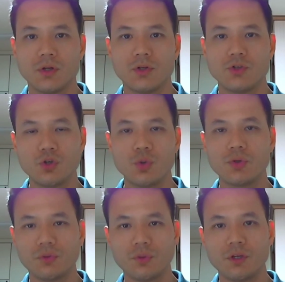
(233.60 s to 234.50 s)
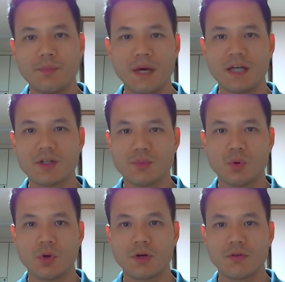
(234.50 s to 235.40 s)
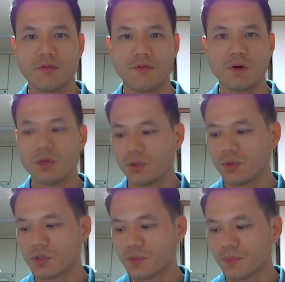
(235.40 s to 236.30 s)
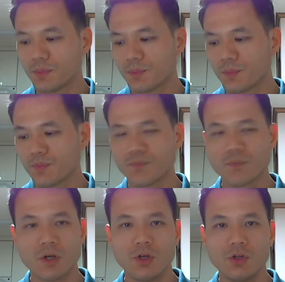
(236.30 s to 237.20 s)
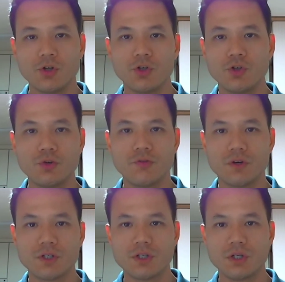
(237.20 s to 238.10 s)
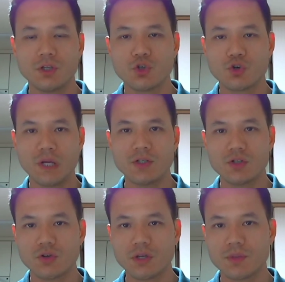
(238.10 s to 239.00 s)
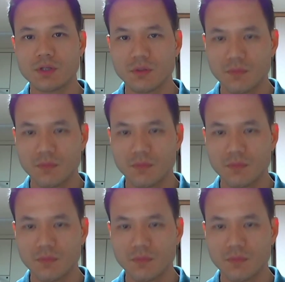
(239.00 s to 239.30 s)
2 or 3 passport photos, your university transcripts,